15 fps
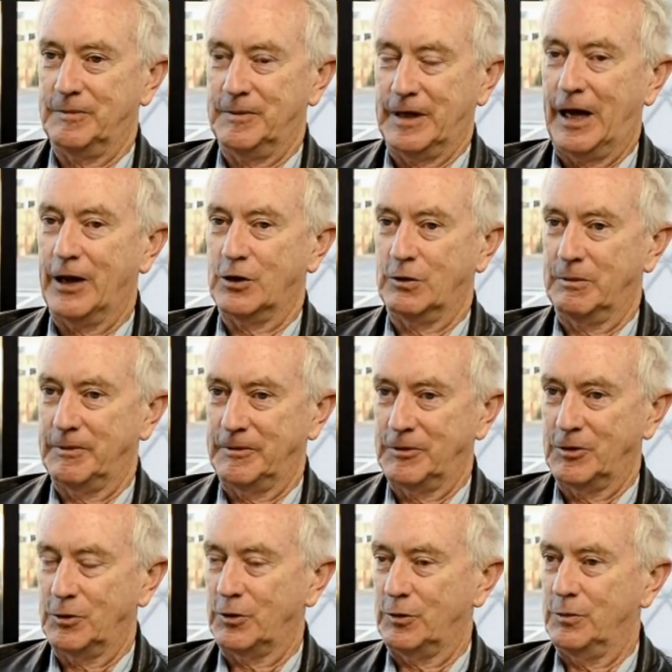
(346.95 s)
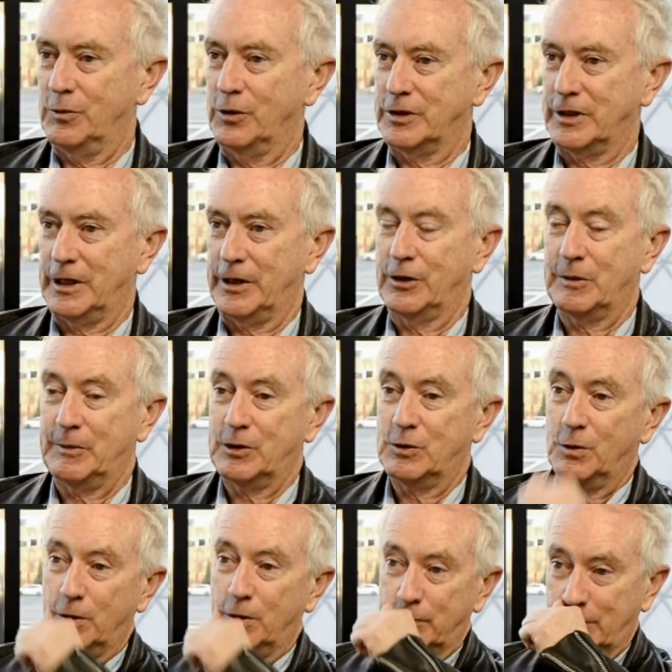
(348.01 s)
arguably, when you look at mortgage loan, it could be
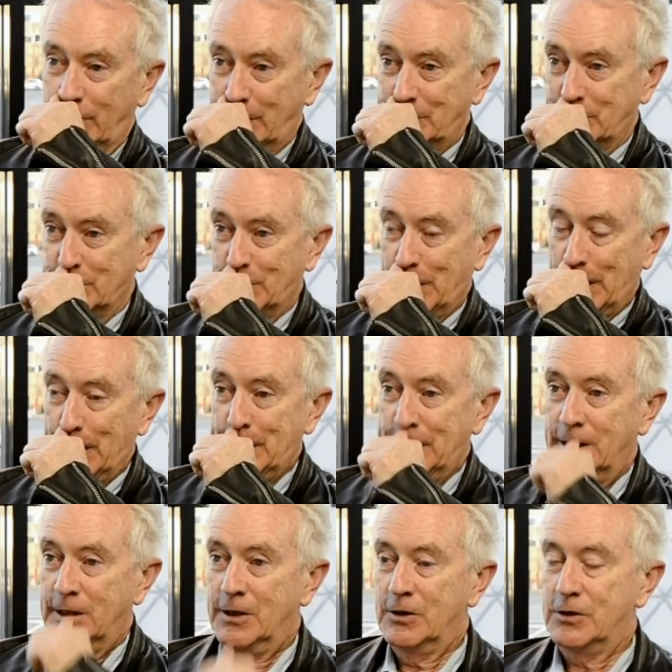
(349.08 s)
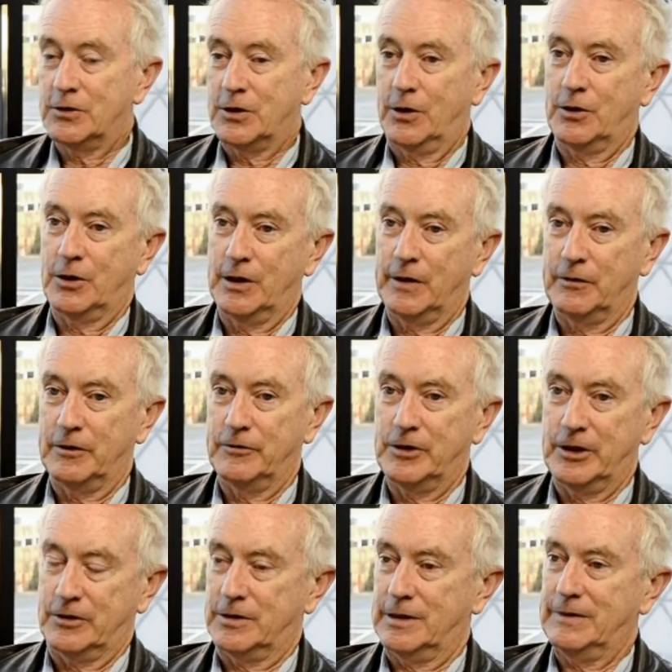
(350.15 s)
12 times as high. So the level of
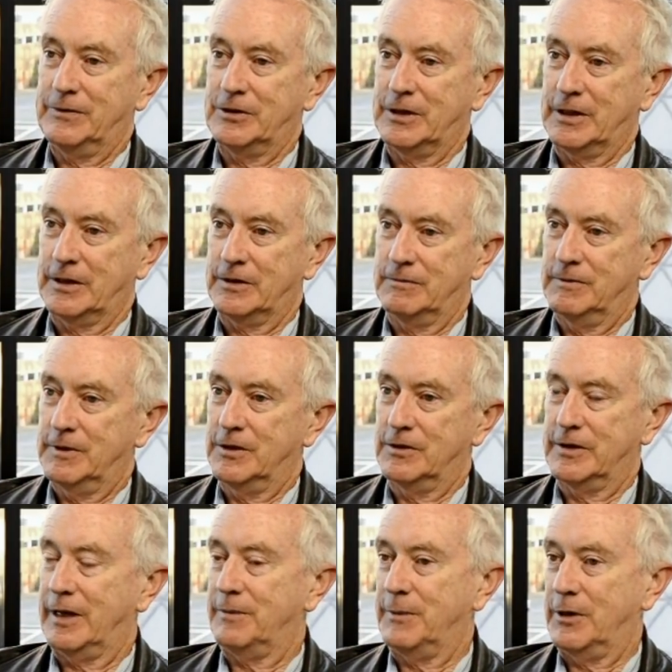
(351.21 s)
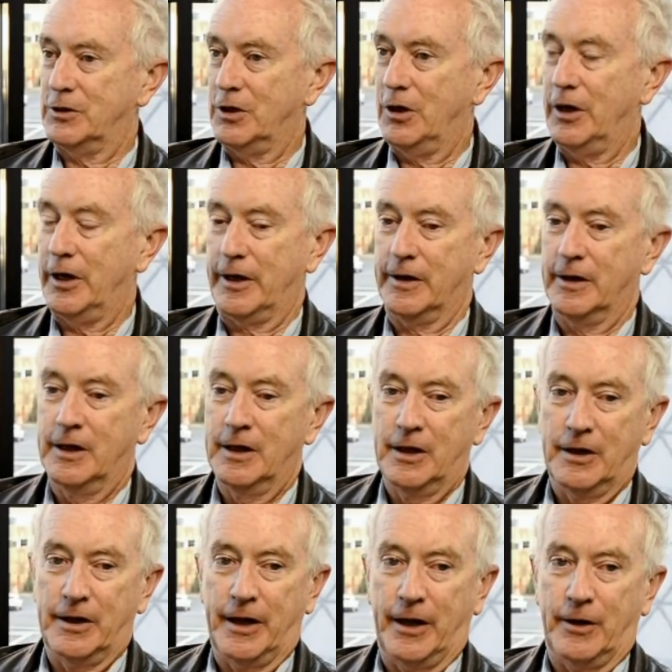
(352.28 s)
debt servicing is that much higher.
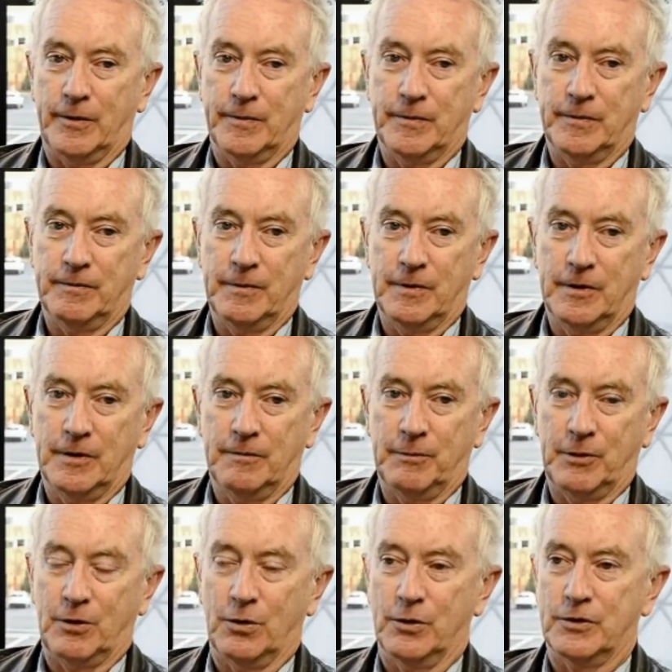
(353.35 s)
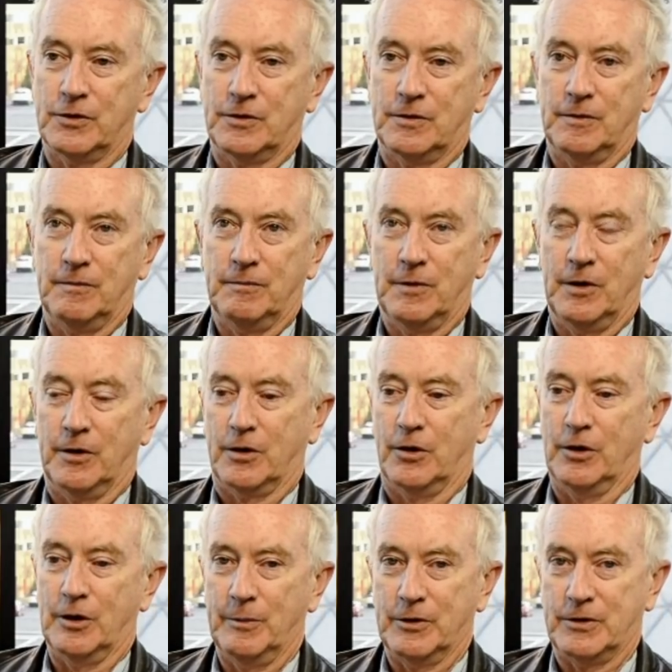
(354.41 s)
Now, because
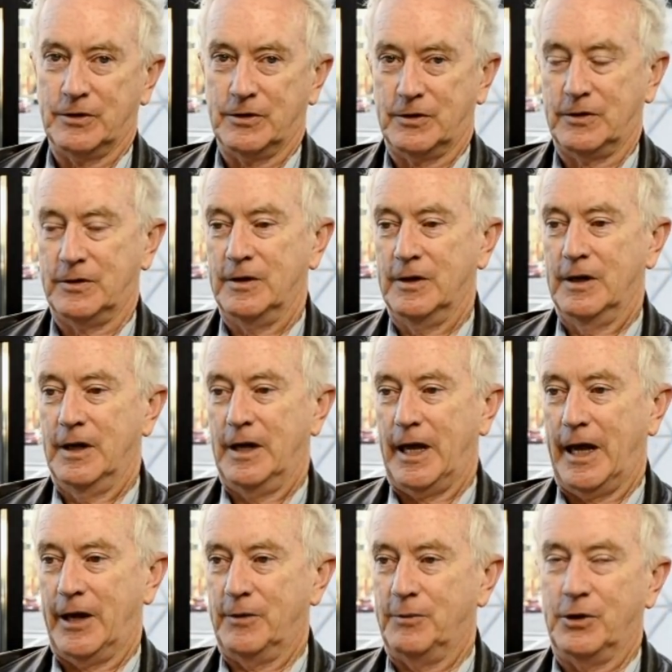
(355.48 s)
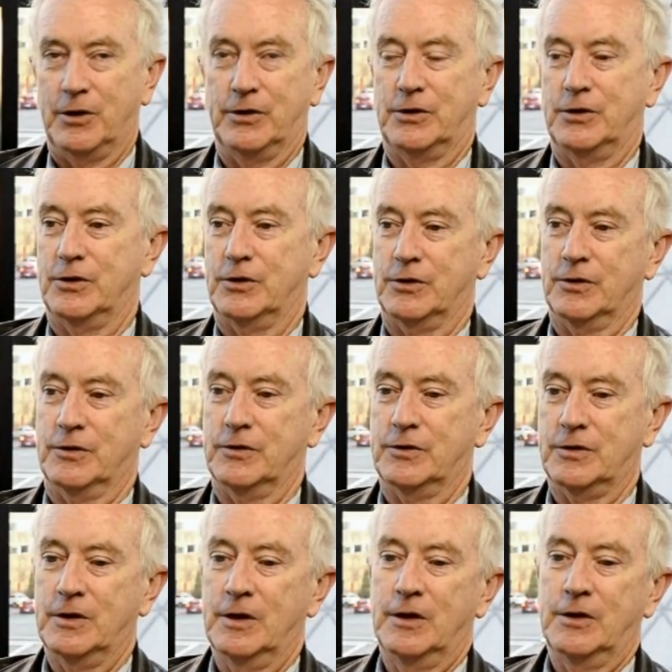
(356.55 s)
economists and
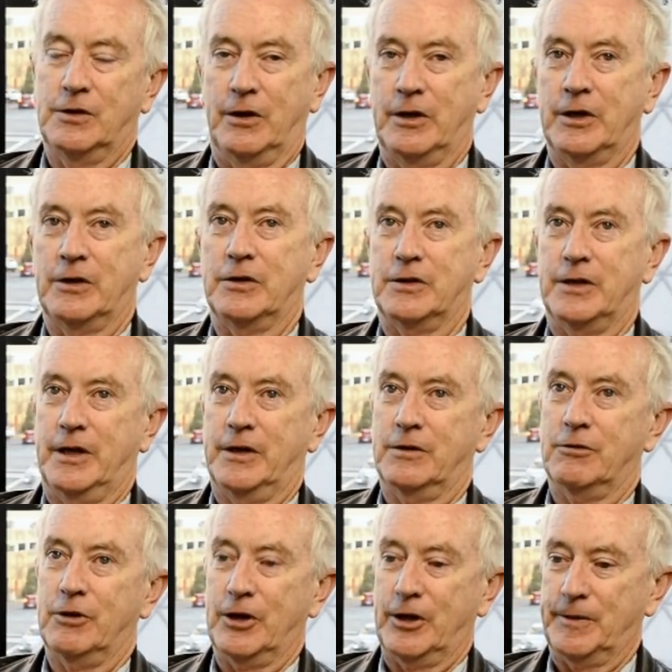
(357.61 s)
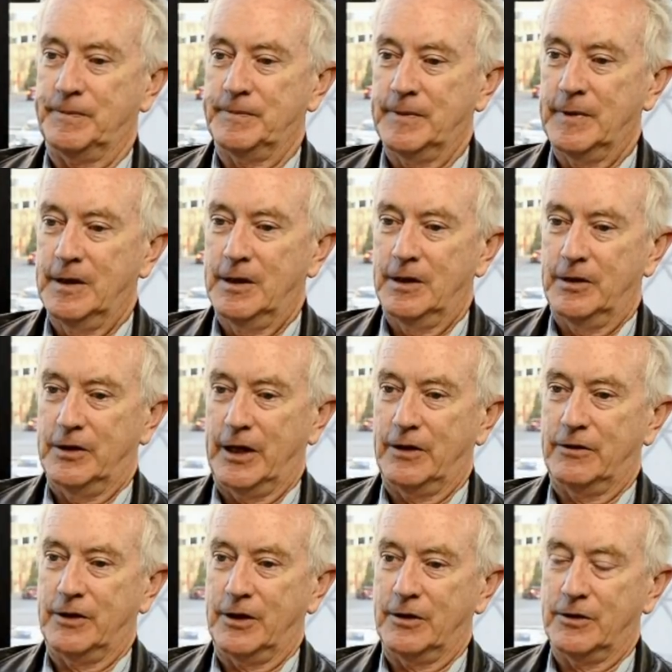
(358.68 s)
politicians don't understand credit,
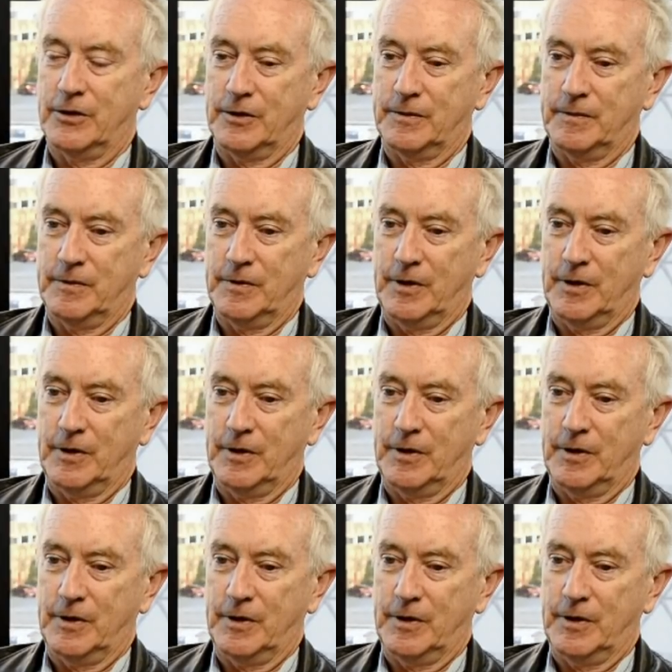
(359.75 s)
they think that